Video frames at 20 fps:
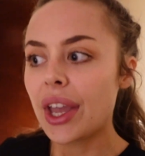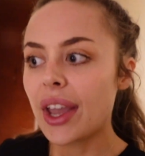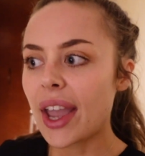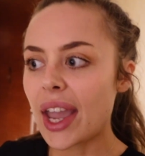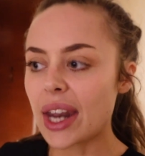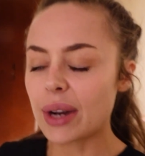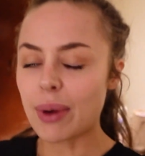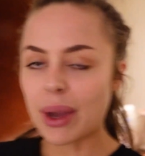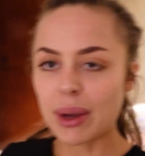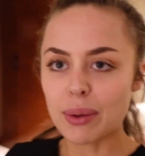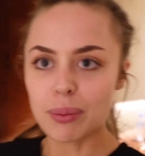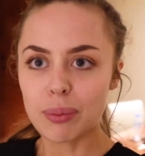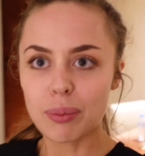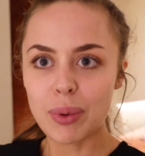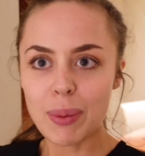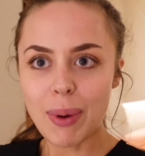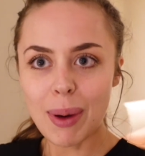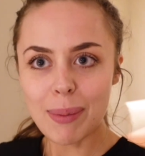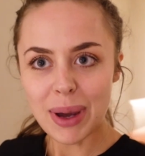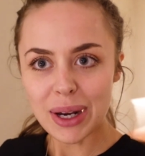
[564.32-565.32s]
Anyway, we
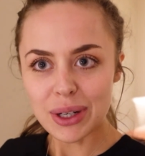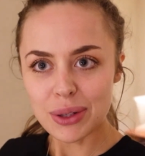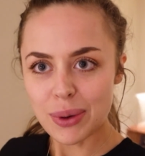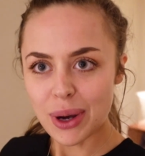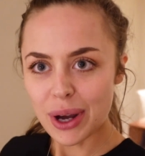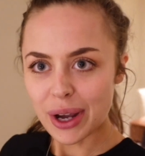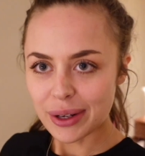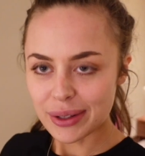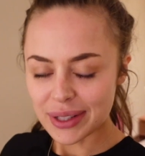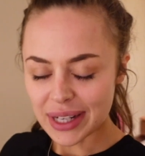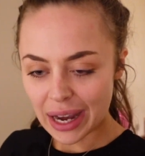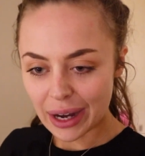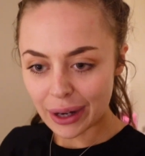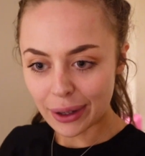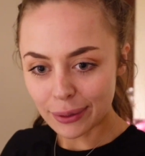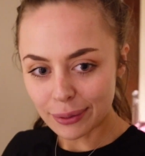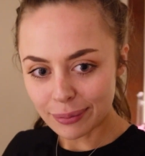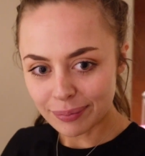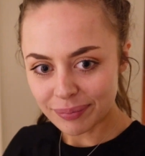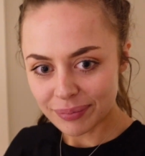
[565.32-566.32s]
went back to our
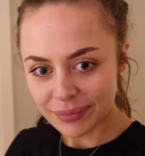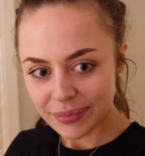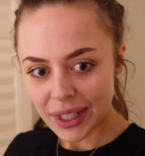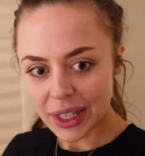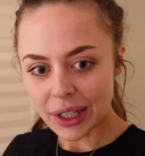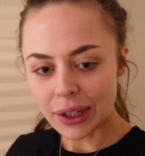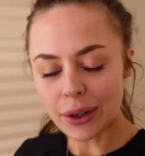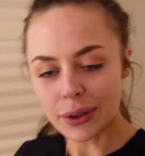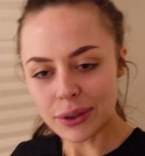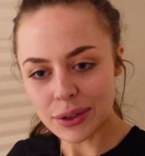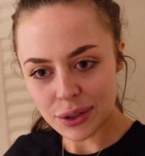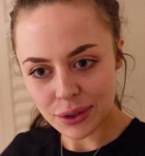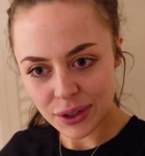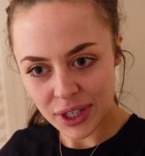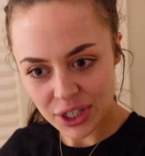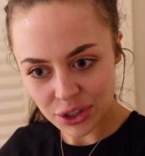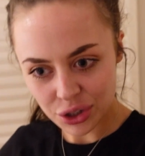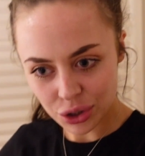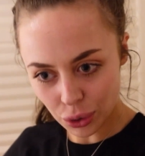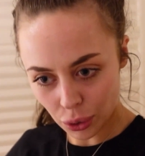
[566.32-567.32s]
hotel. Long story
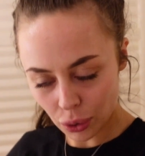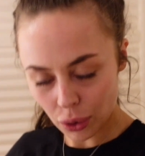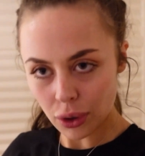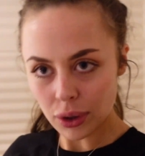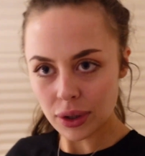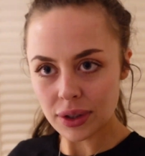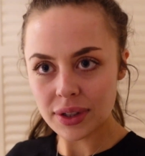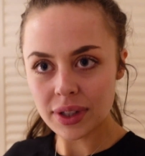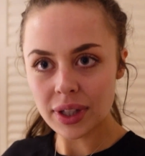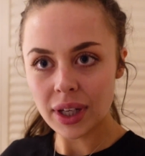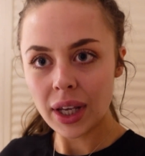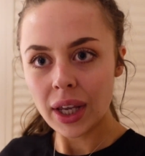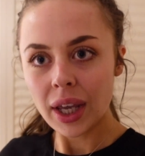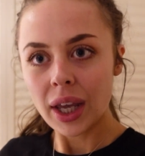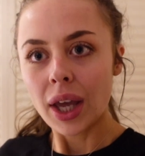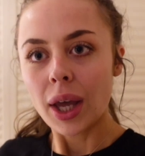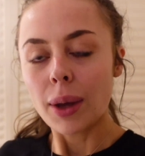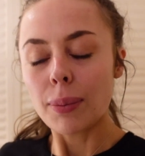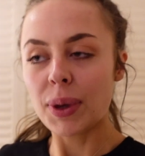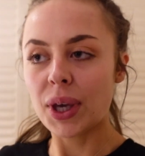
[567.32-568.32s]
short,
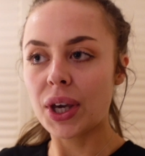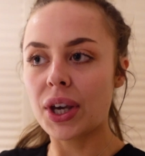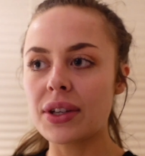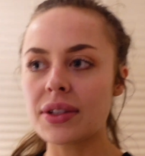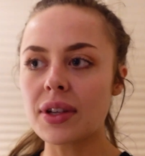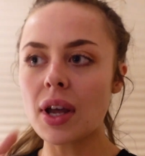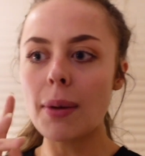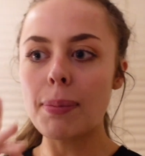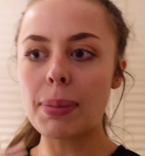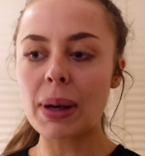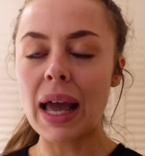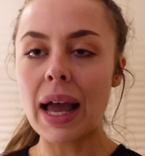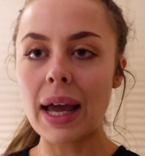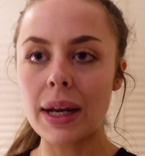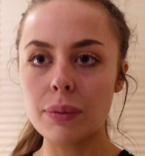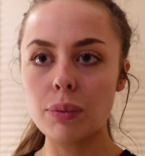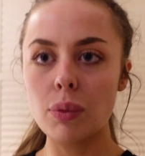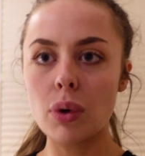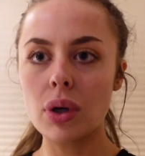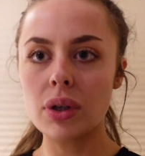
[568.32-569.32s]
because our
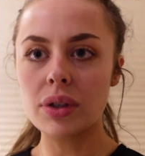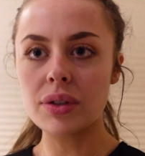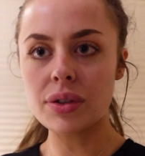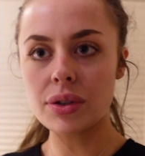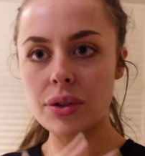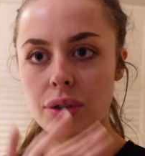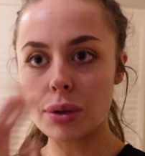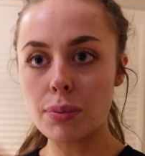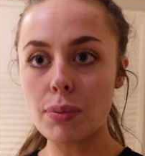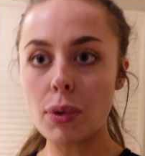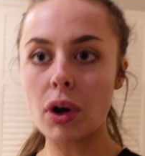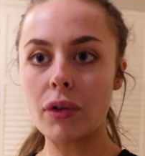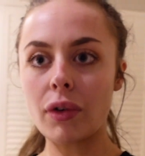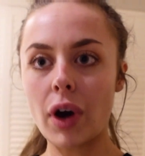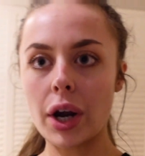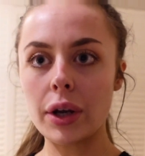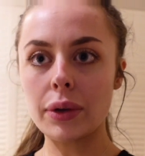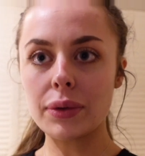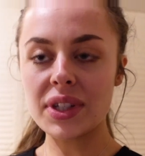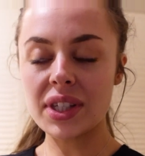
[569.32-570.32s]
plan was
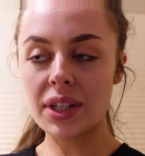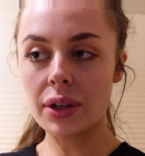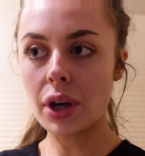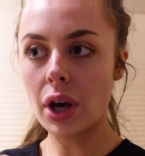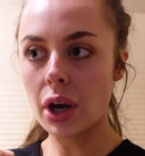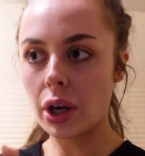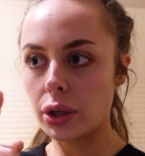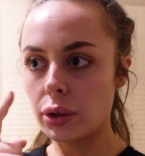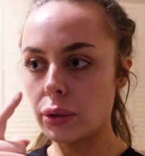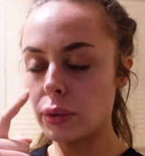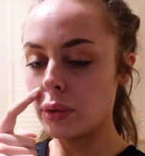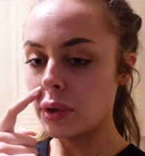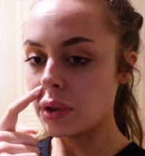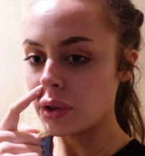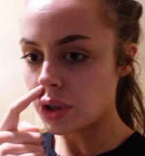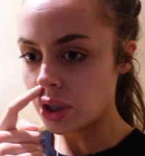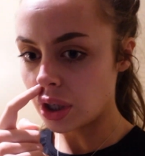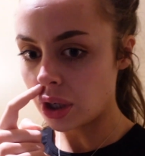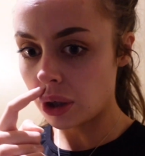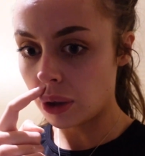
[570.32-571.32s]
tomorrow to go
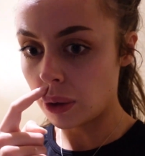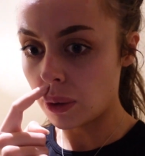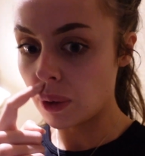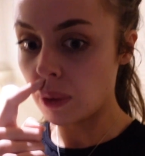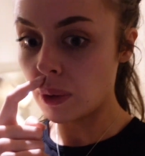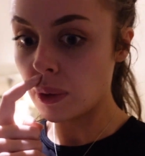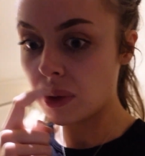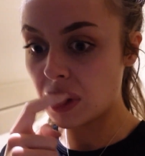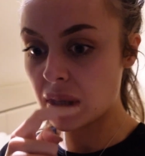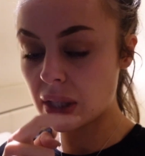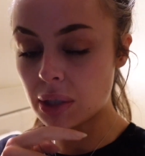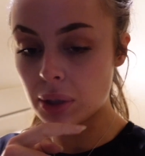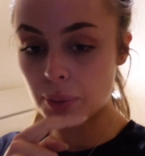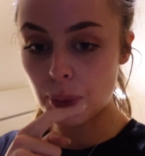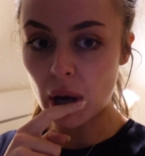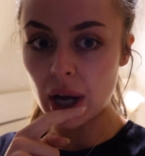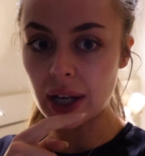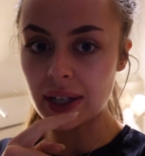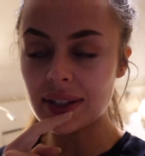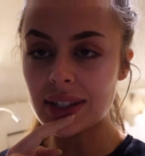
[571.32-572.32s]
to the
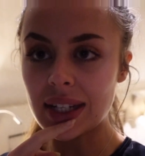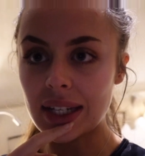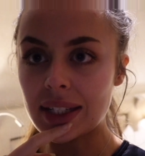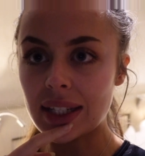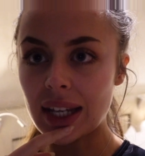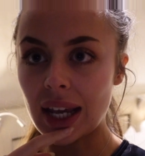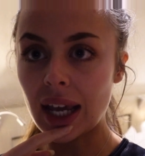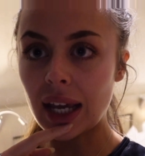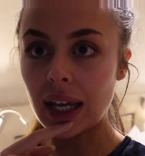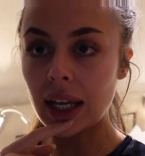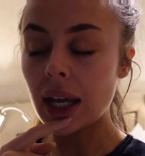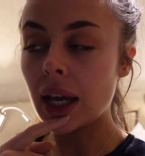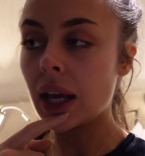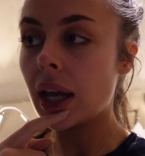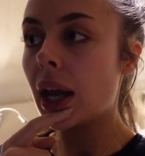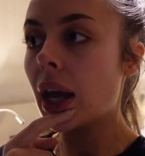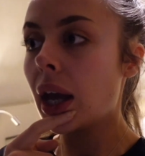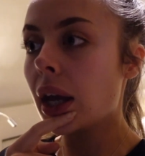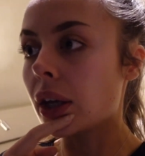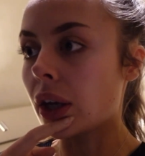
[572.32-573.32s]
Dubai city,
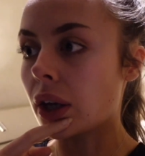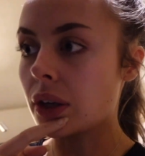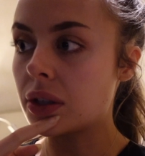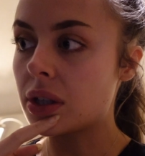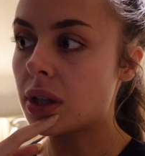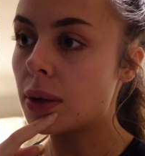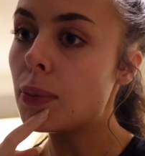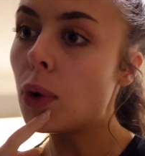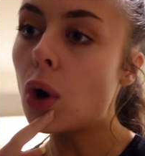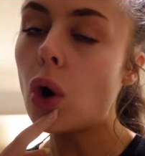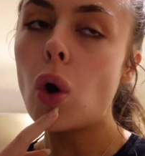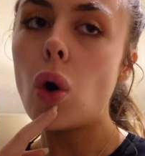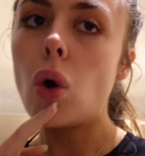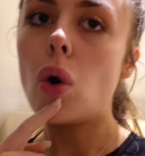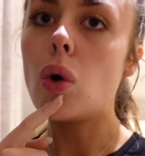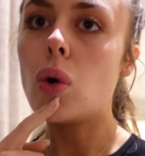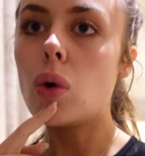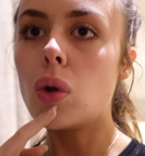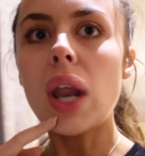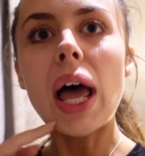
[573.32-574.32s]
go to the
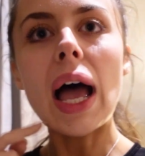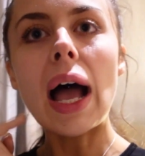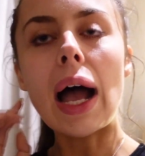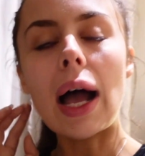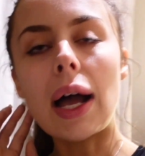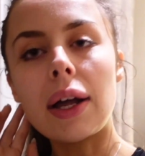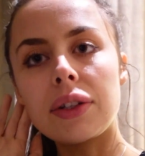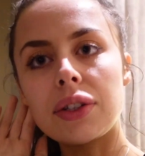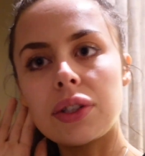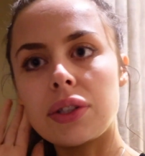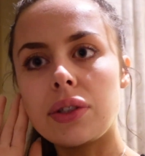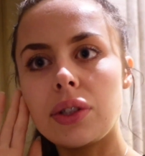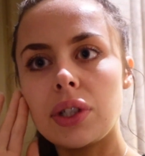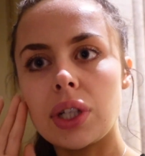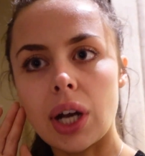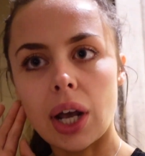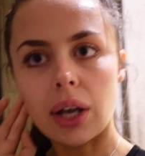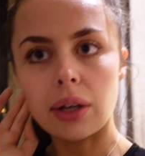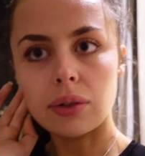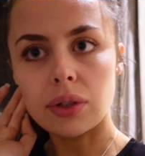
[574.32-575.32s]
mall and, you
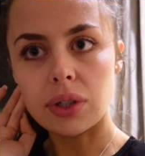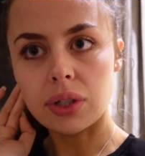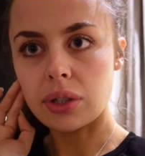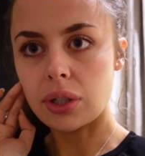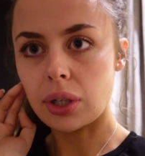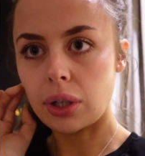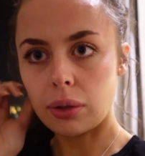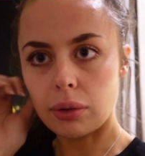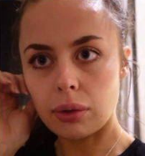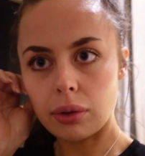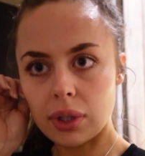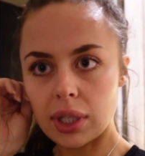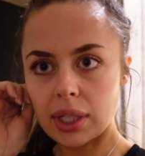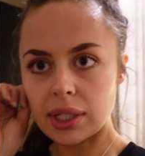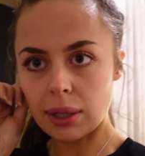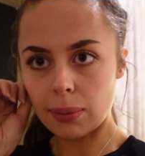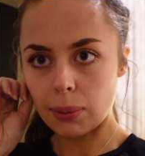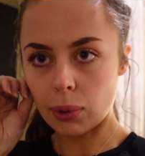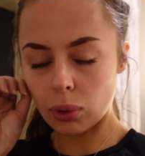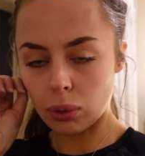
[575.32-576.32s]
know, just do the
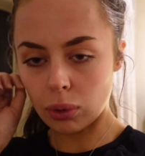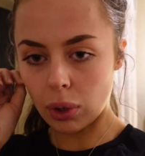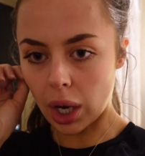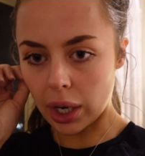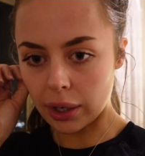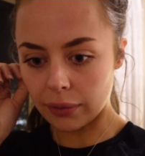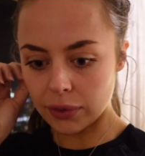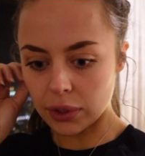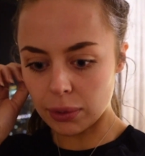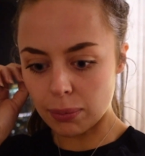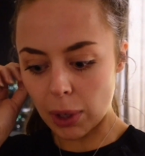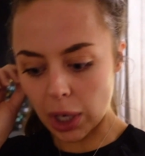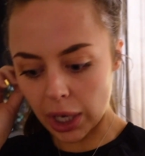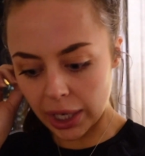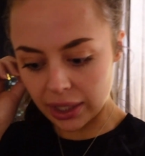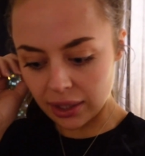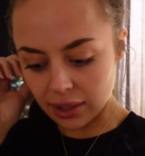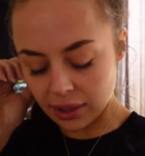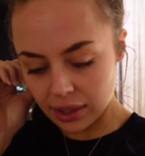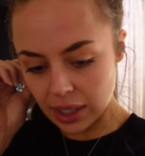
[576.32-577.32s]
typical kind of
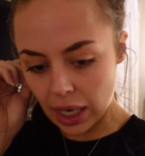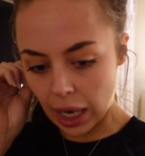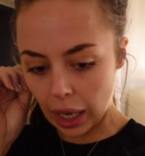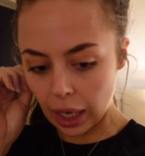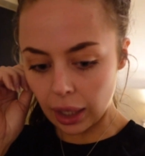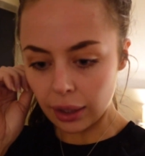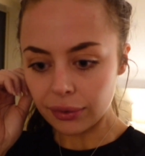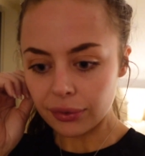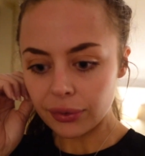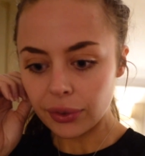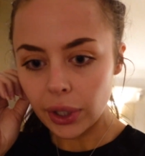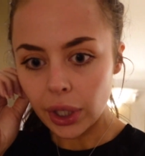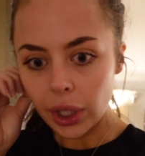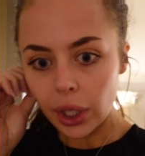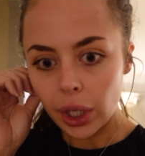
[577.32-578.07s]
Dubai stuff,